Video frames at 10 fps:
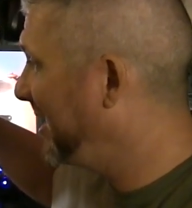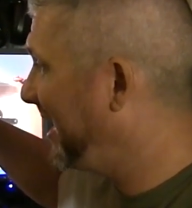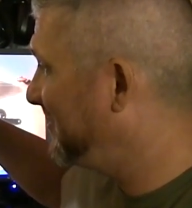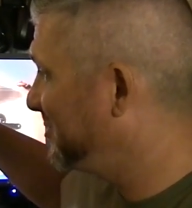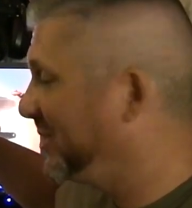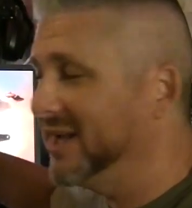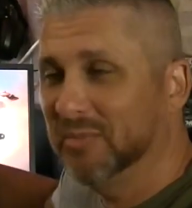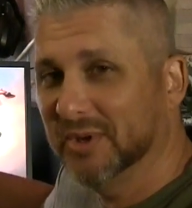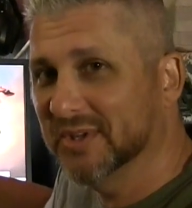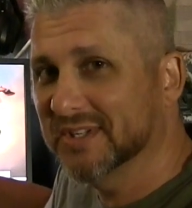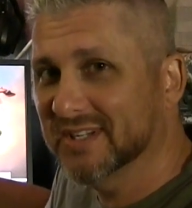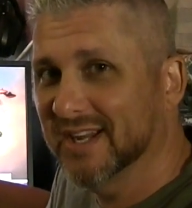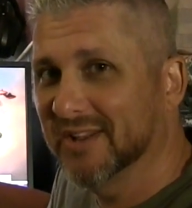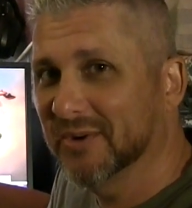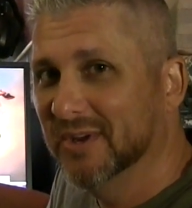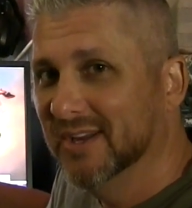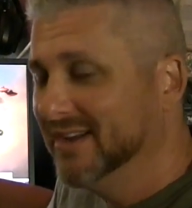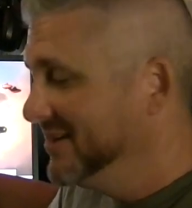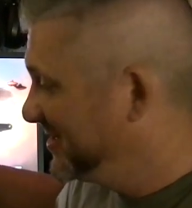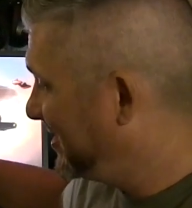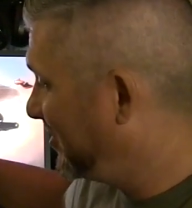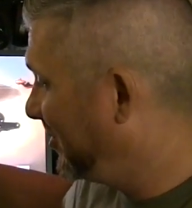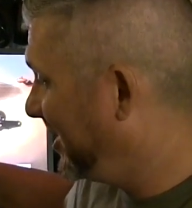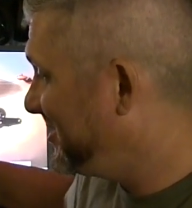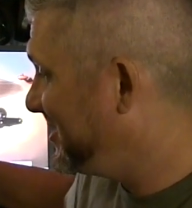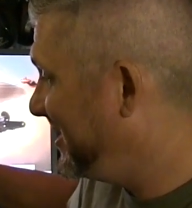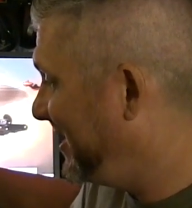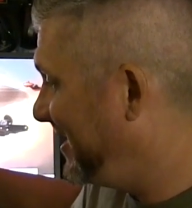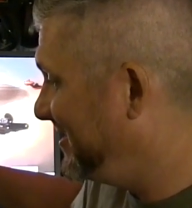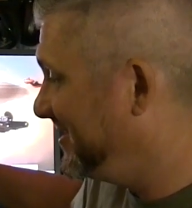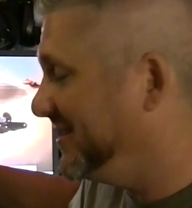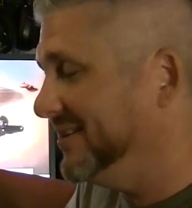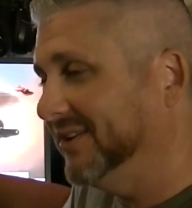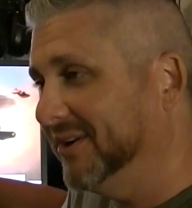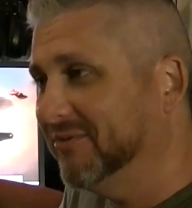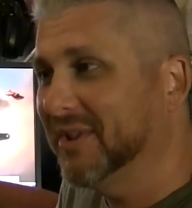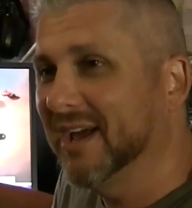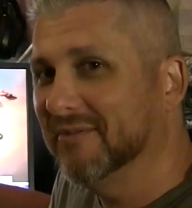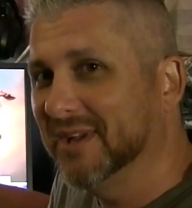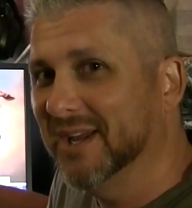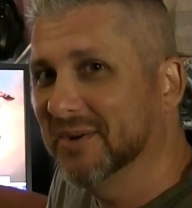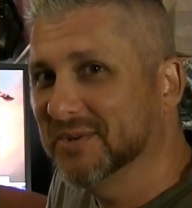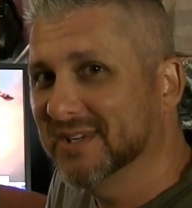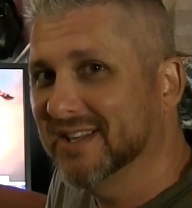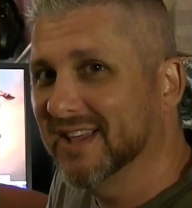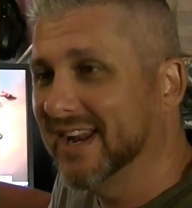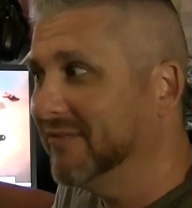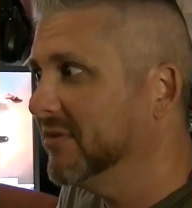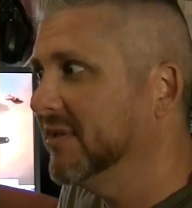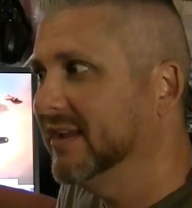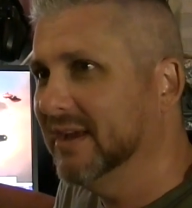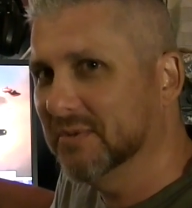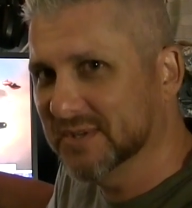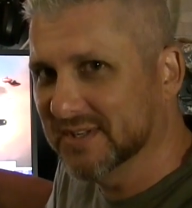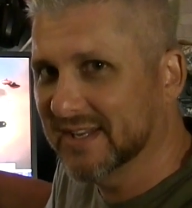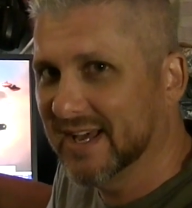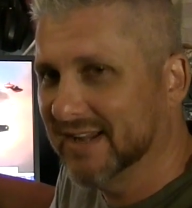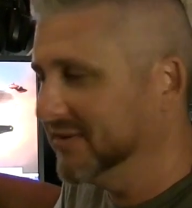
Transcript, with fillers: went out of his way to put this together. So watch and look for that video to see that everything that was inside